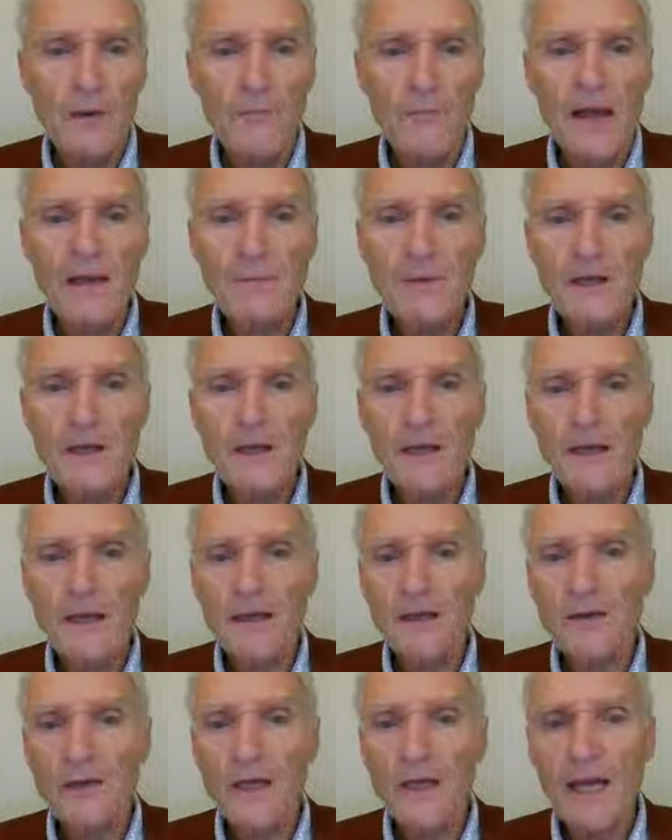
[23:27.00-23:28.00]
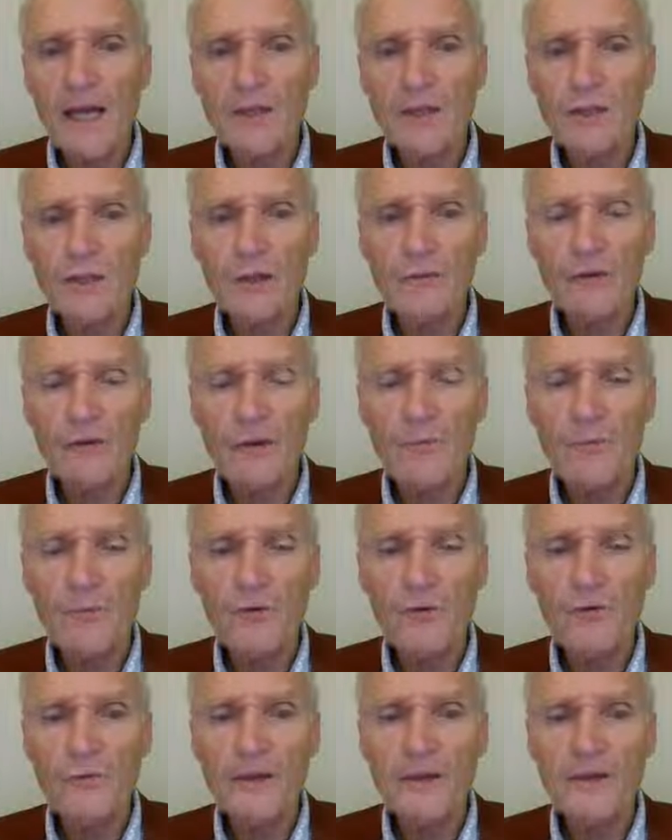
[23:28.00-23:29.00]
There may be an indication of an
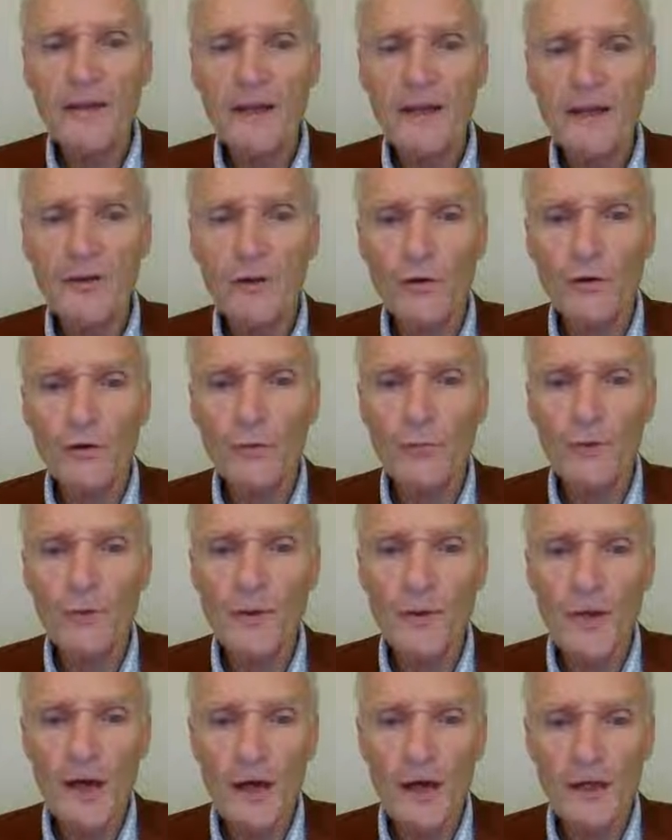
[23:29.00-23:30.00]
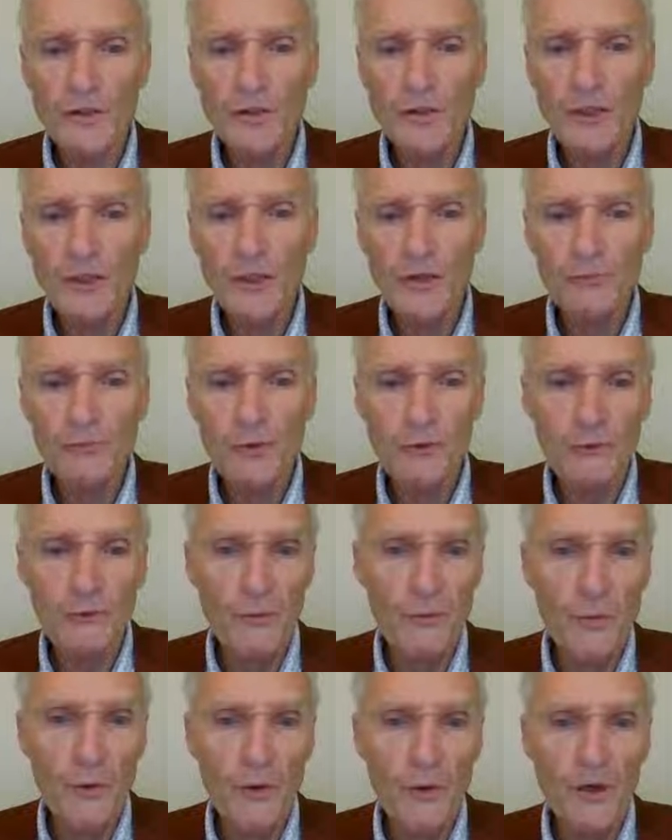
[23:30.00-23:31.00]
improvement in neuropathology that has been
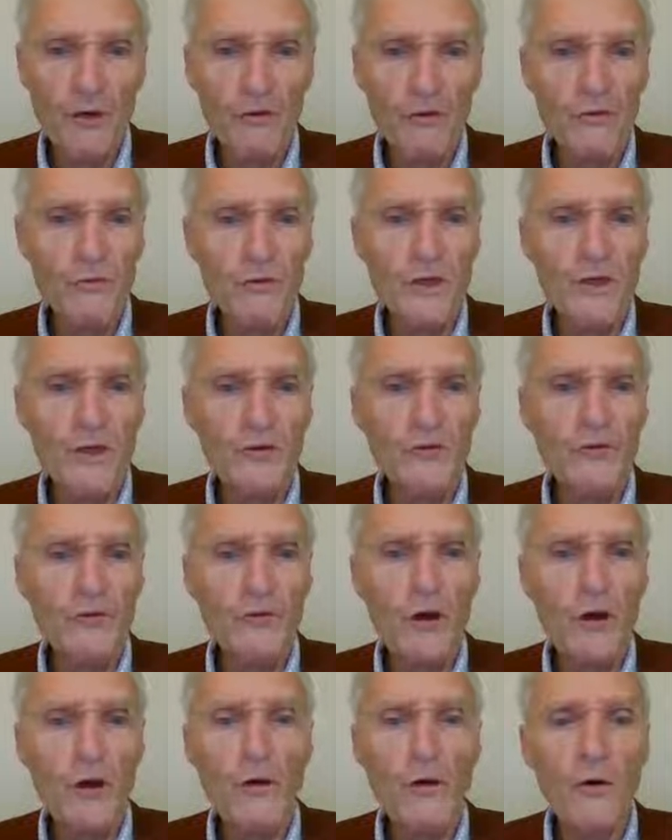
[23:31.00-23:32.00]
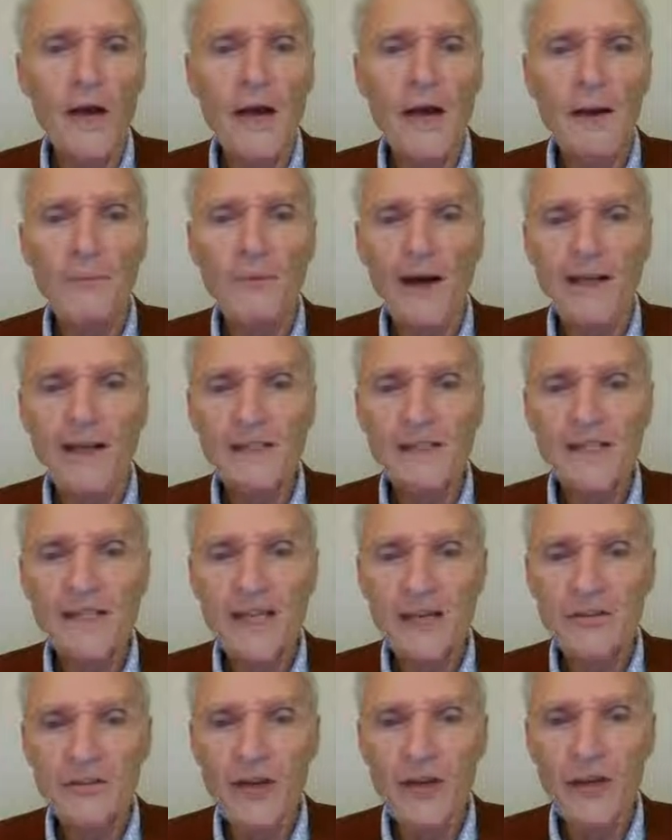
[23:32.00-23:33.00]
reported 2 years ago by
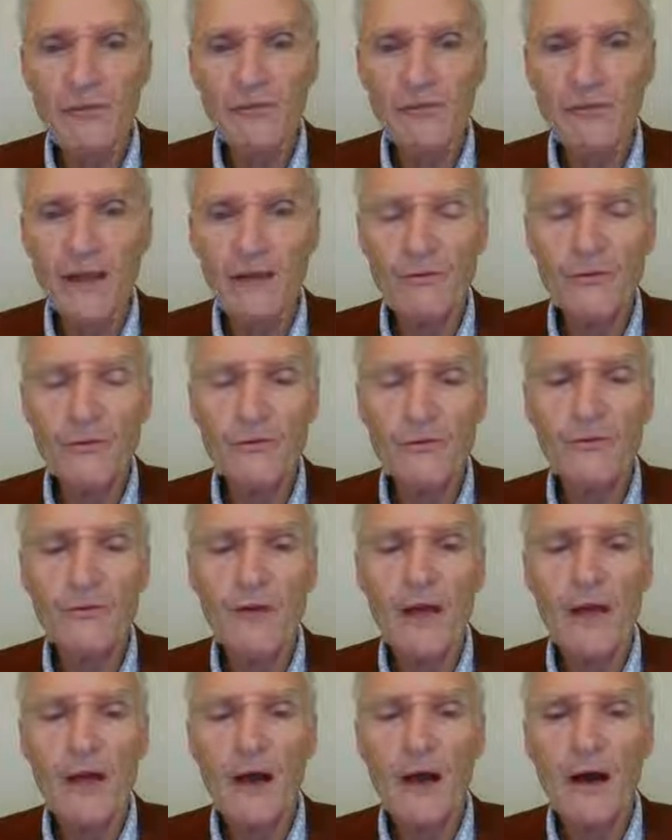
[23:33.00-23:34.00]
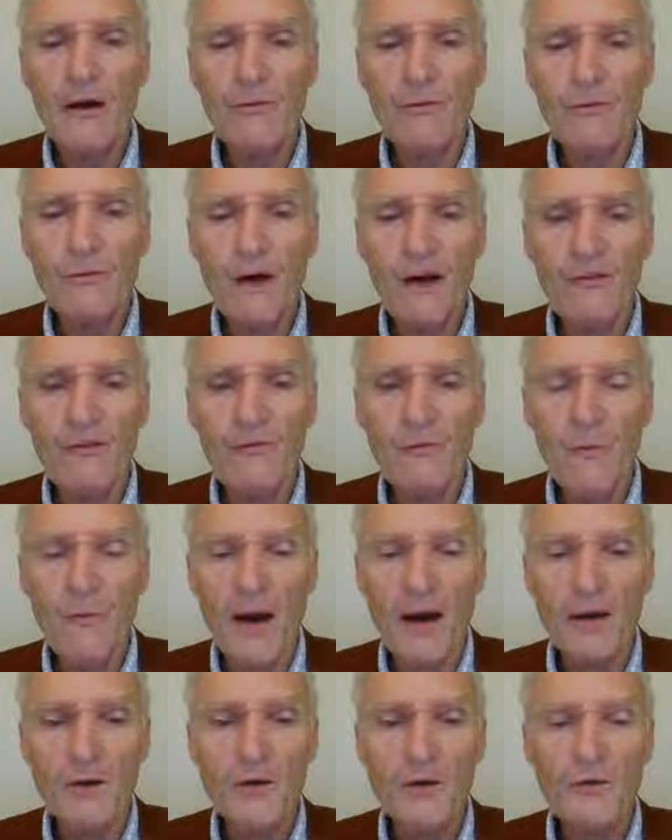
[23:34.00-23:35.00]
CSF levels of
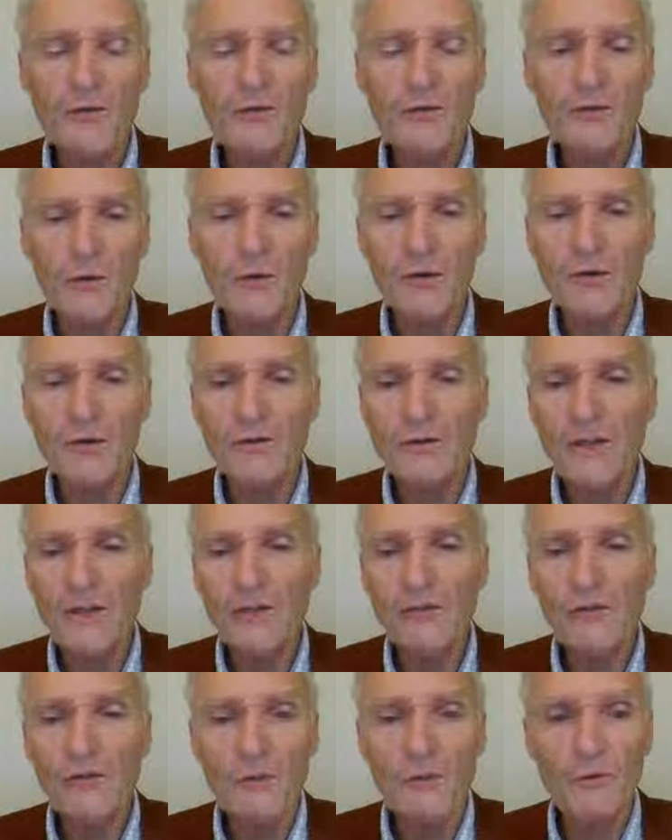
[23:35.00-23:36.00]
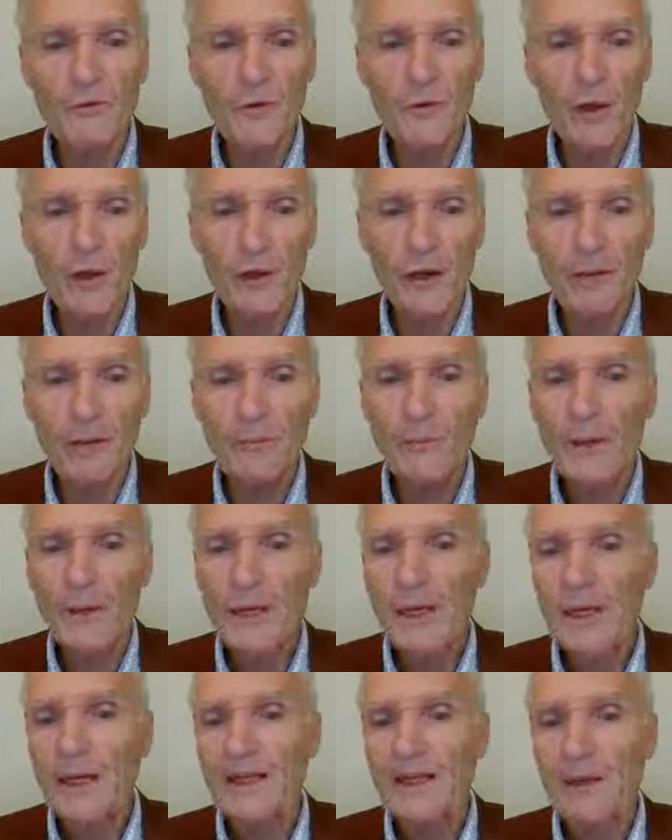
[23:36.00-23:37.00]
markers. So this needs to be followed up
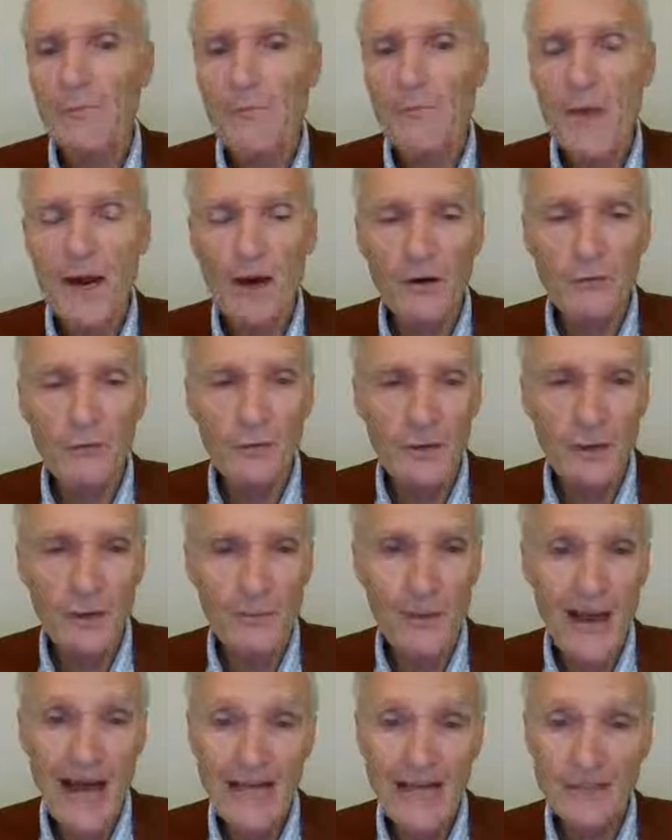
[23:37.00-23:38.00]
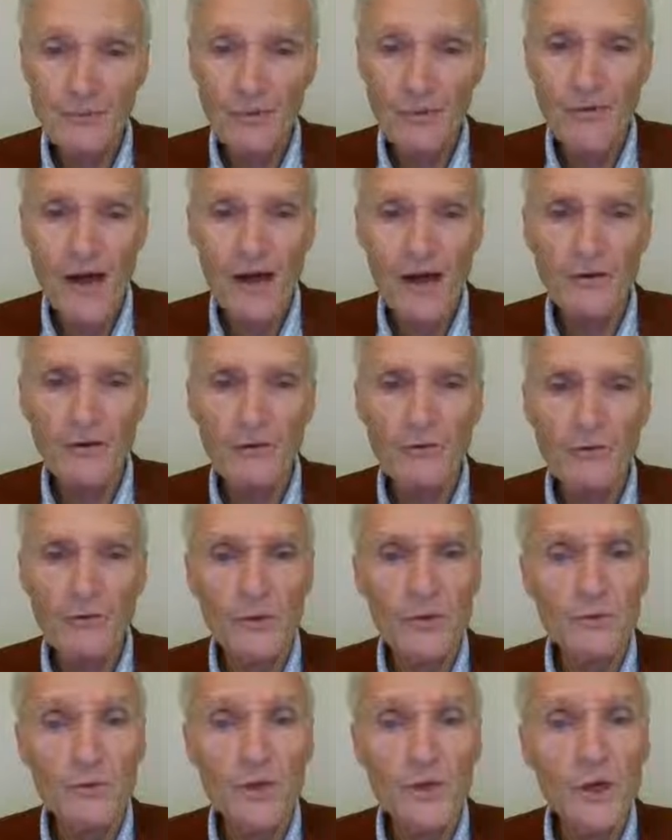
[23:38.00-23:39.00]
and compared with the plasma
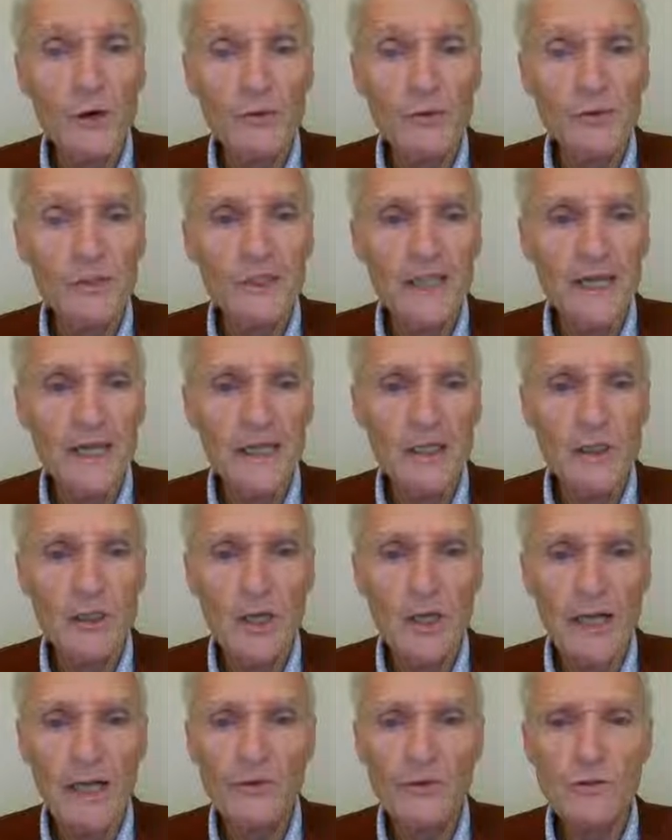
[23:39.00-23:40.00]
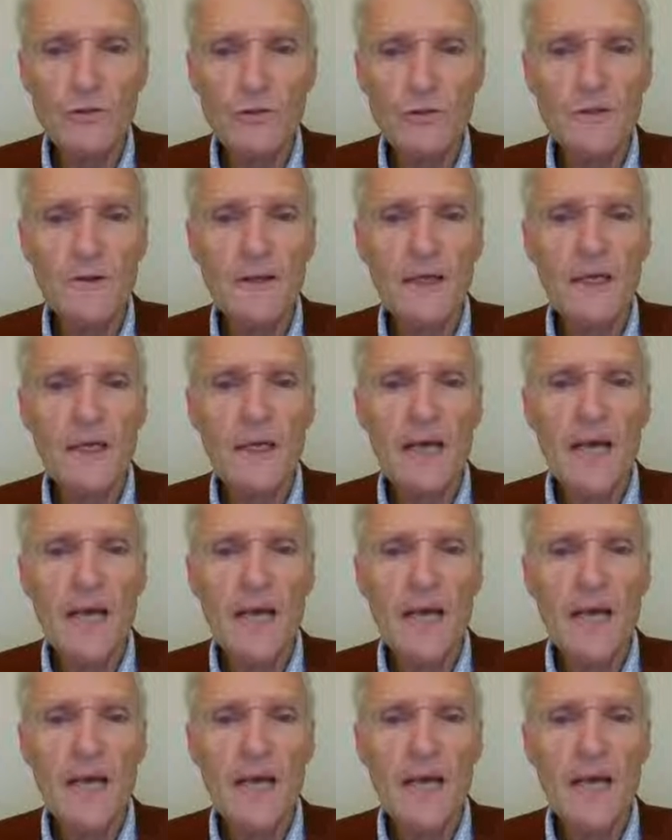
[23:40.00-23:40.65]
values, which we don't see any change.